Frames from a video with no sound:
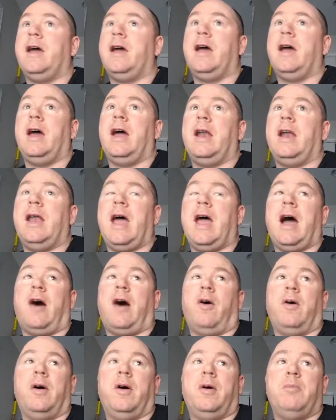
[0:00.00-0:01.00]
Now,
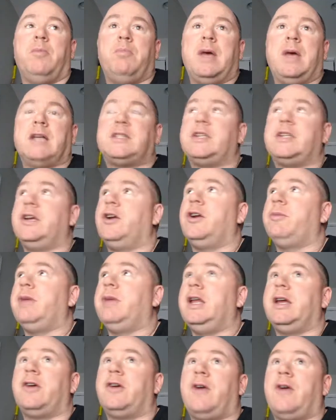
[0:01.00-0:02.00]
best
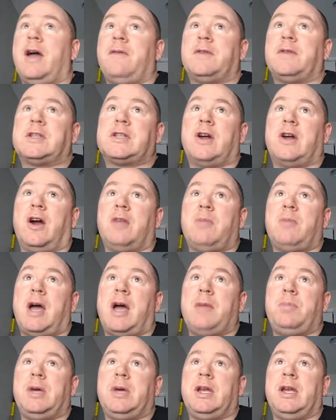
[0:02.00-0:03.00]
intermediate graphics card, in my
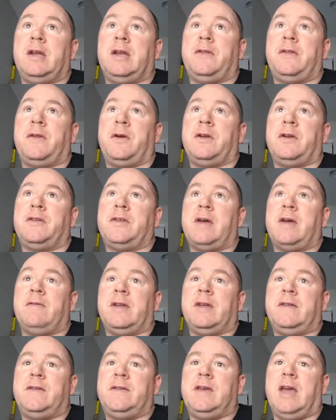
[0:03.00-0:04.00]
opinion, 3070
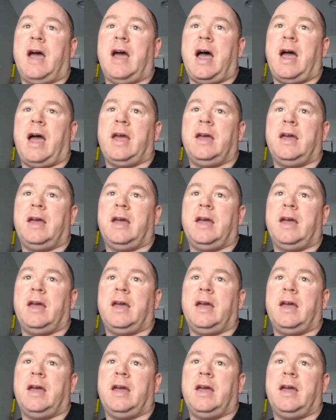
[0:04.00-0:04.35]
Ti.